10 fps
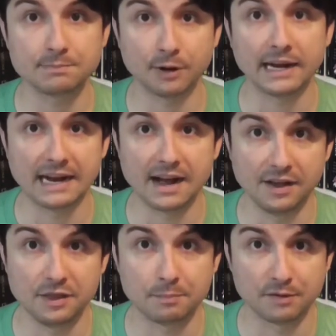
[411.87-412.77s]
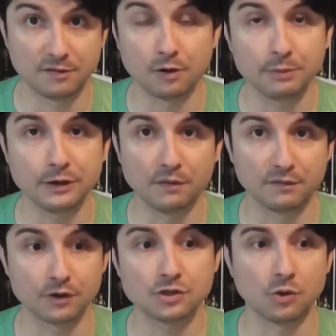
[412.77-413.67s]
breaking out in the proverbial
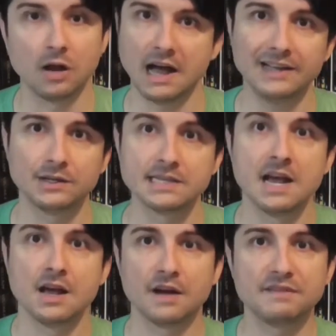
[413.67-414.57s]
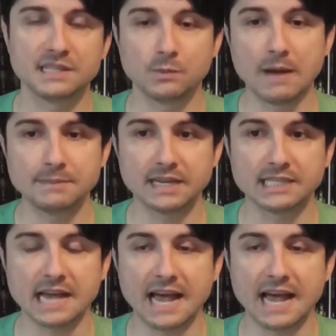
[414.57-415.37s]
virtual aisles of these websites.